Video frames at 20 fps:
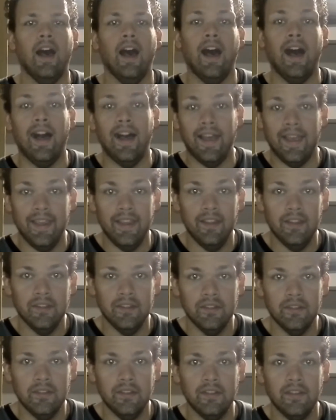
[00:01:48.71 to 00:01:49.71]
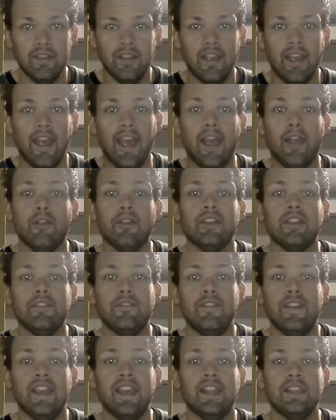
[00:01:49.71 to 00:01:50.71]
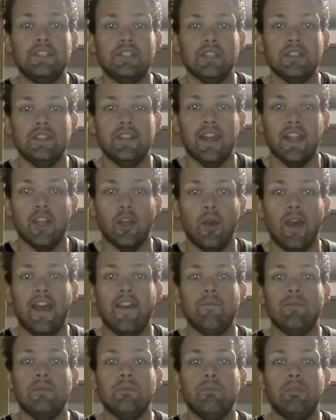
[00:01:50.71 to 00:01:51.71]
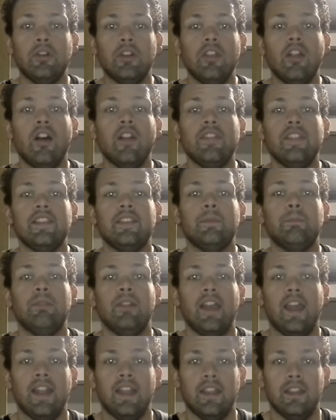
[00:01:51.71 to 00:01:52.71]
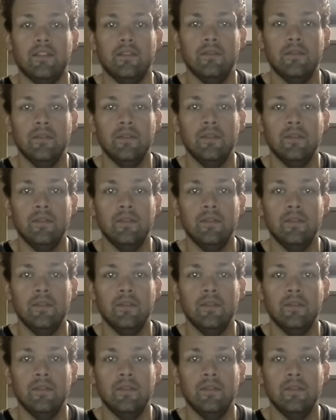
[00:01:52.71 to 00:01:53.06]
I, Eric Vega Giordano, have been put on this planet